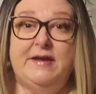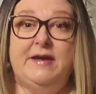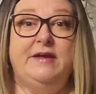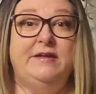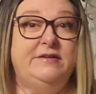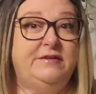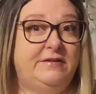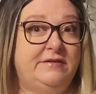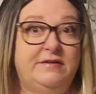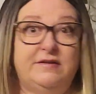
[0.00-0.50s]

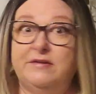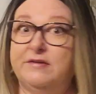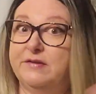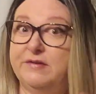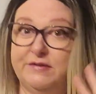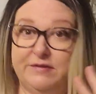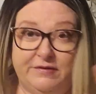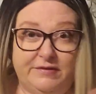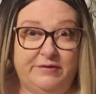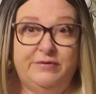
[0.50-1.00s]
And
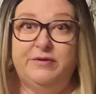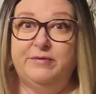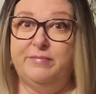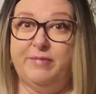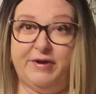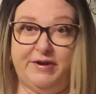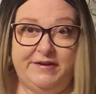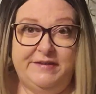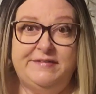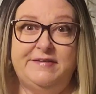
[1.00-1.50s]
Lewy
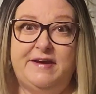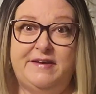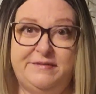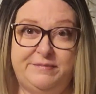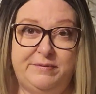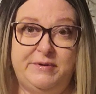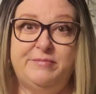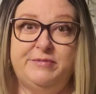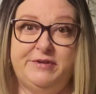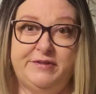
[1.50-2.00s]
bodies has
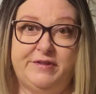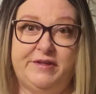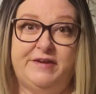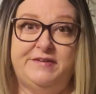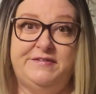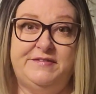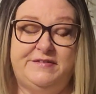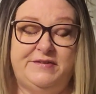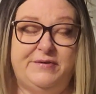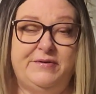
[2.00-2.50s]
memory
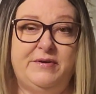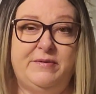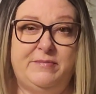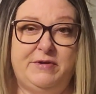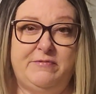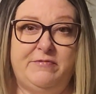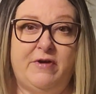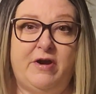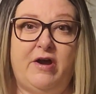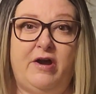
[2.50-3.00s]
loss, don't get me
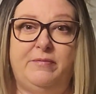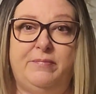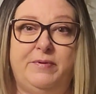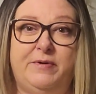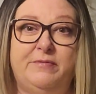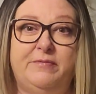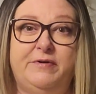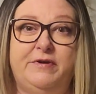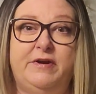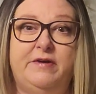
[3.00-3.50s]
wrong,
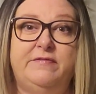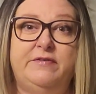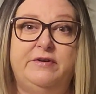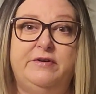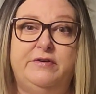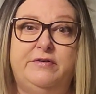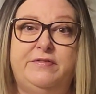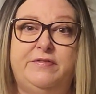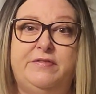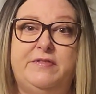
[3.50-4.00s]
but whenever
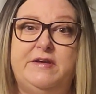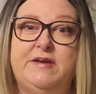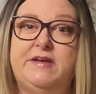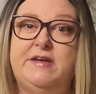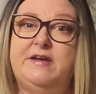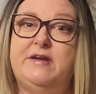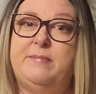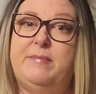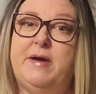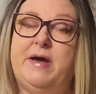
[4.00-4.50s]
you're
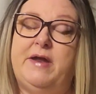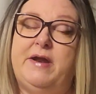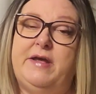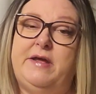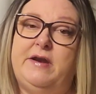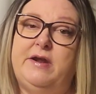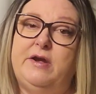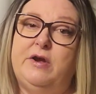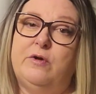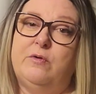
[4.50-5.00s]
thinking about
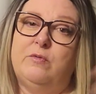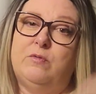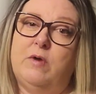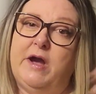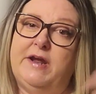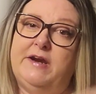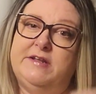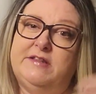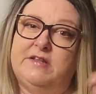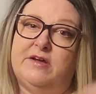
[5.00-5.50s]
it
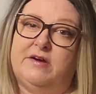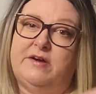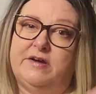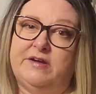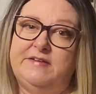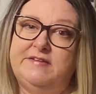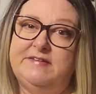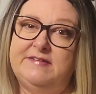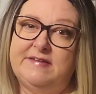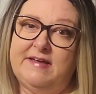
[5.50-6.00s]
right at the
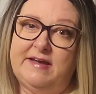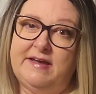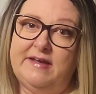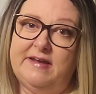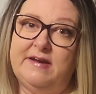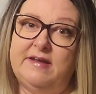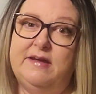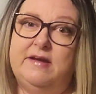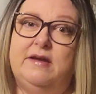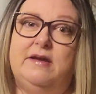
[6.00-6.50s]
onset,
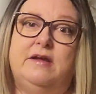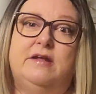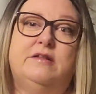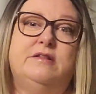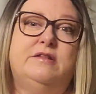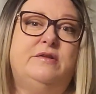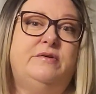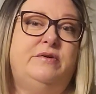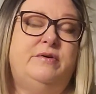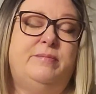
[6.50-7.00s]

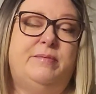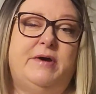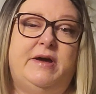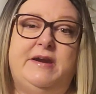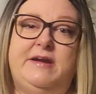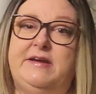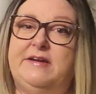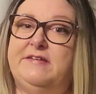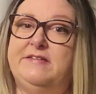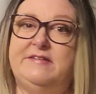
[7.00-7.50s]
Lewy
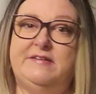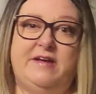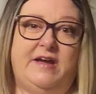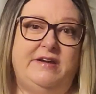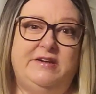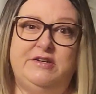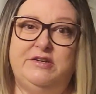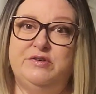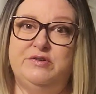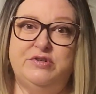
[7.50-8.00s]
body is not
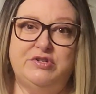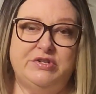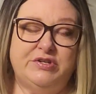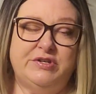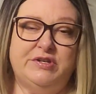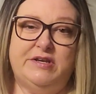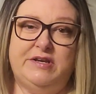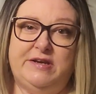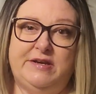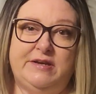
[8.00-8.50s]

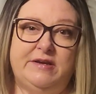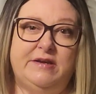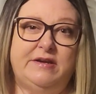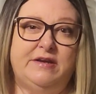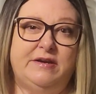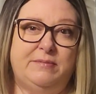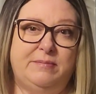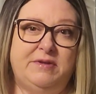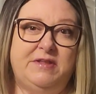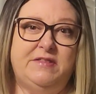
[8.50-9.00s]
usually
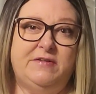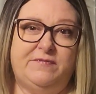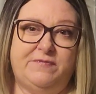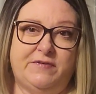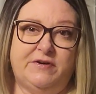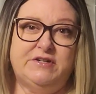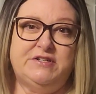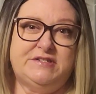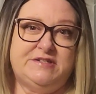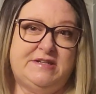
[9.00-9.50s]
going to be the
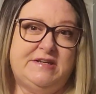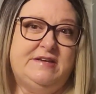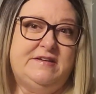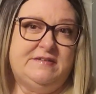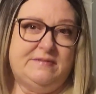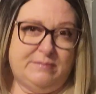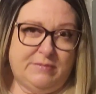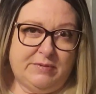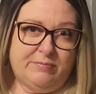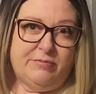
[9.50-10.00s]
first thing
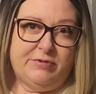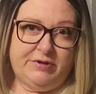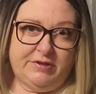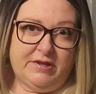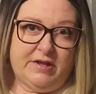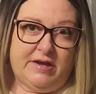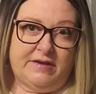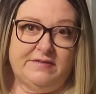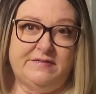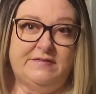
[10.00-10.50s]
is memory
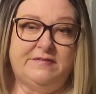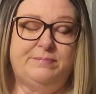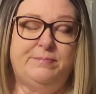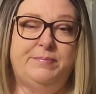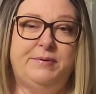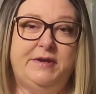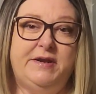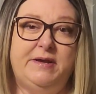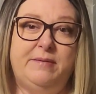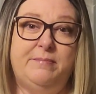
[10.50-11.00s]
loss,
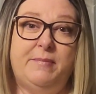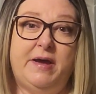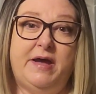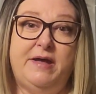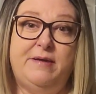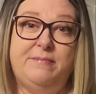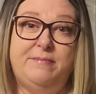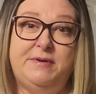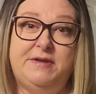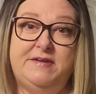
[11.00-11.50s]
but it
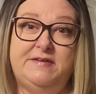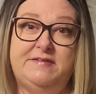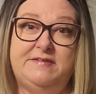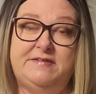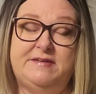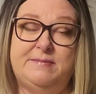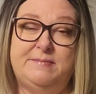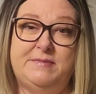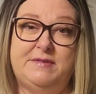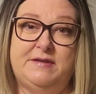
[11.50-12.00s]
might be
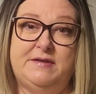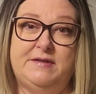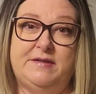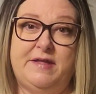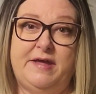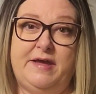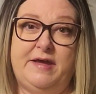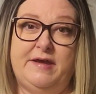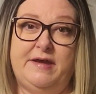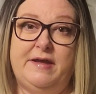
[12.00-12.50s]
something
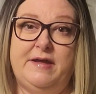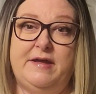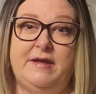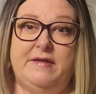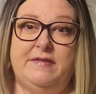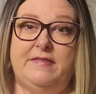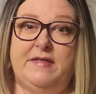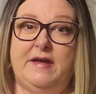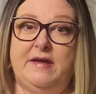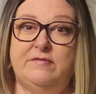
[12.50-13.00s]
like
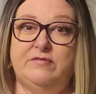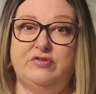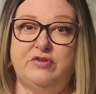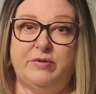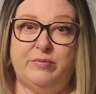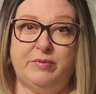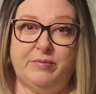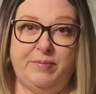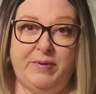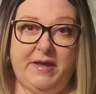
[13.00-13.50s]
they have
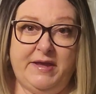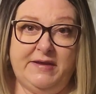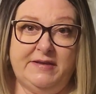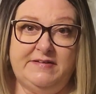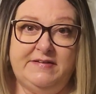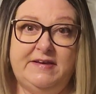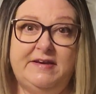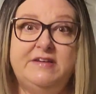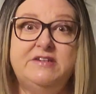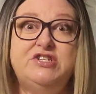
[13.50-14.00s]
trouble paying
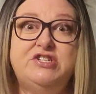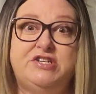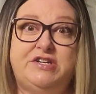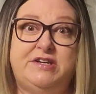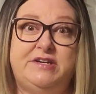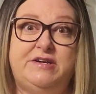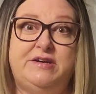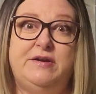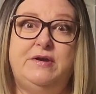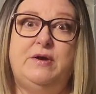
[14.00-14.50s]

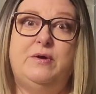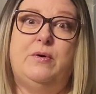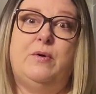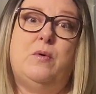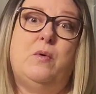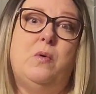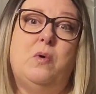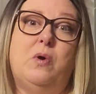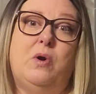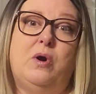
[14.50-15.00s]
attention,
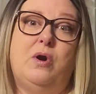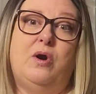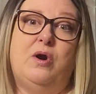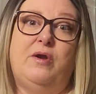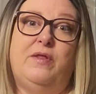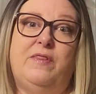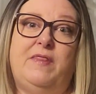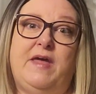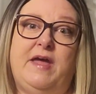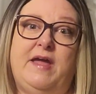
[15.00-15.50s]

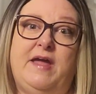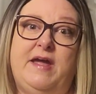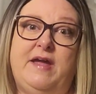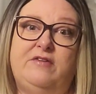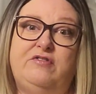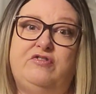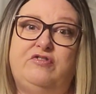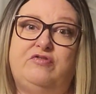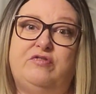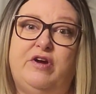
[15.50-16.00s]
or they
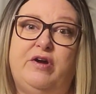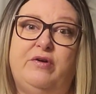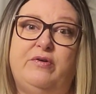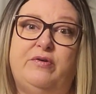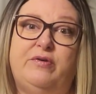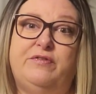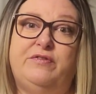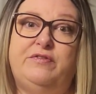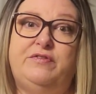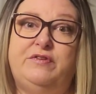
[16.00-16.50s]

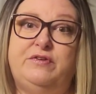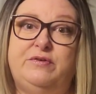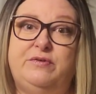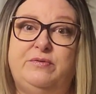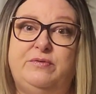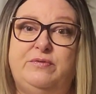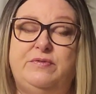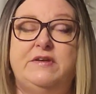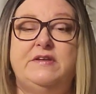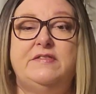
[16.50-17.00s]
struggle
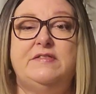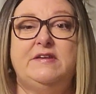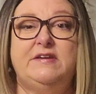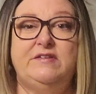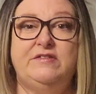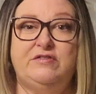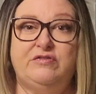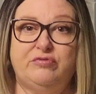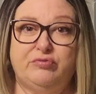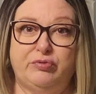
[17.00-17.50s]
to think
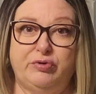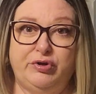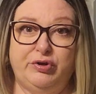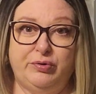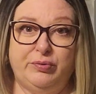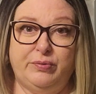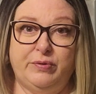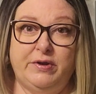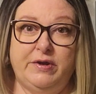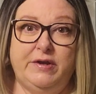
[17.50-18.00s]
things
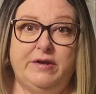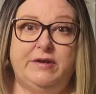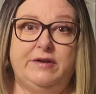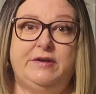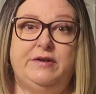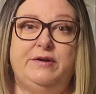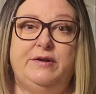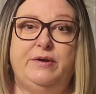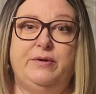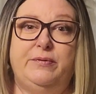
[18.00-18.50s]
through.
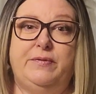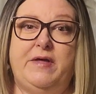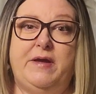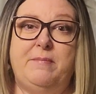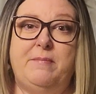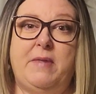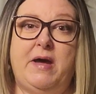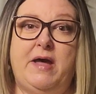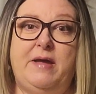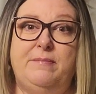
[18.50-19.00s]
They
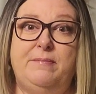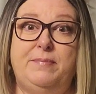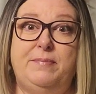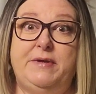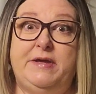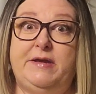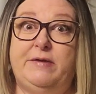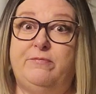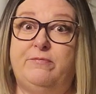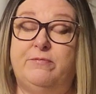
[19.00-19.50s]
might
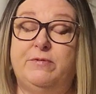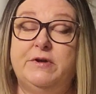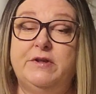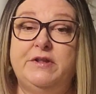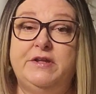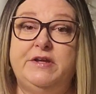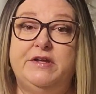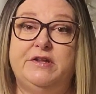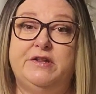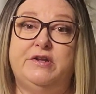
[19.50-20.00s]
be
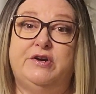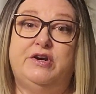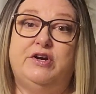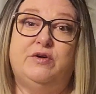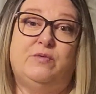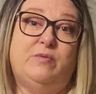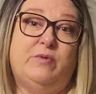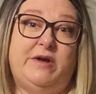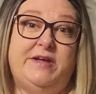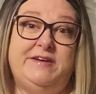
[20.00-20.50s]
really alert
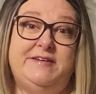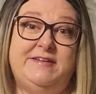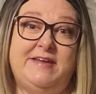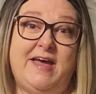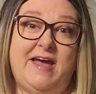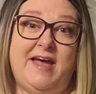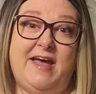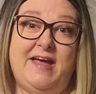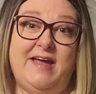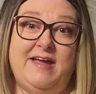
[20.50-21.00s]
one
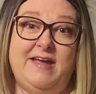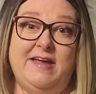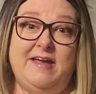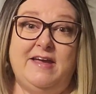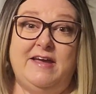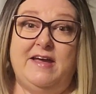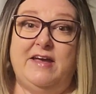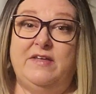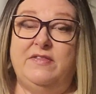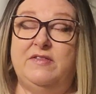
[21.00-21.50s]
day
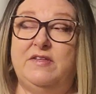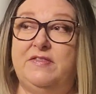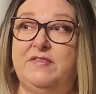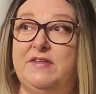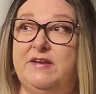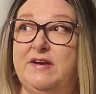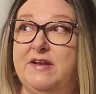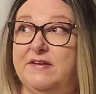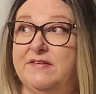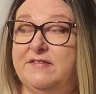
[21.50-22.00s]
and then the
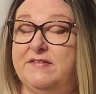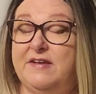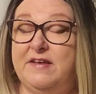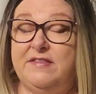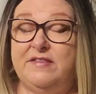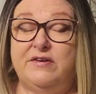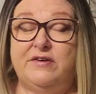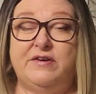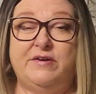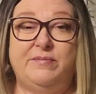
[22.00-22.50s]
next day
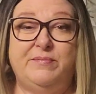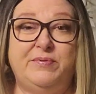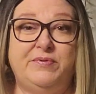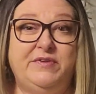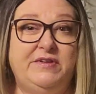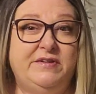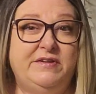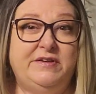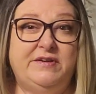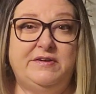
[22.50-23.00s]
they're
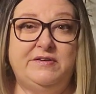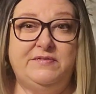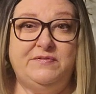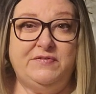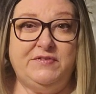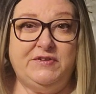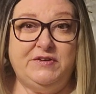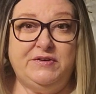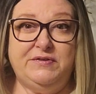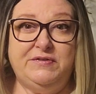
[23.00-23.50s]
completely
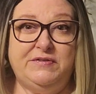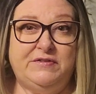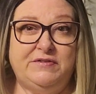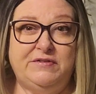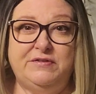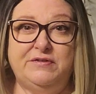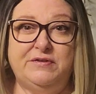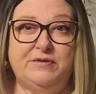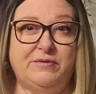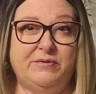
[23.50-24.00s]
confused and
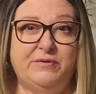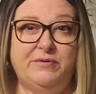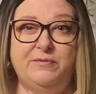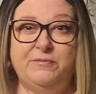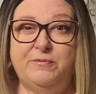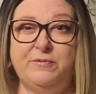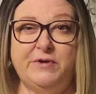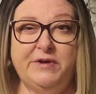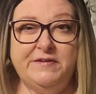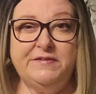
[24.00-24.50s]
you're going,
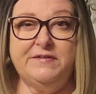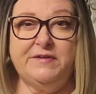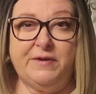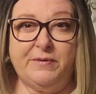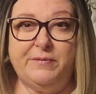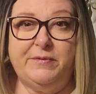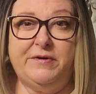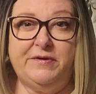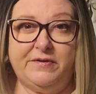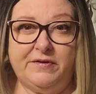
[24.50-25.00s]
what is
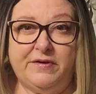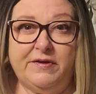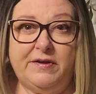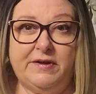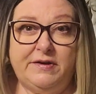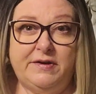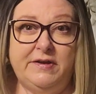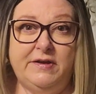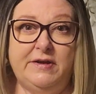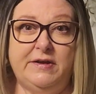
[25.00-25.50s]
going
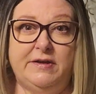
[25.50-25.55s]
on?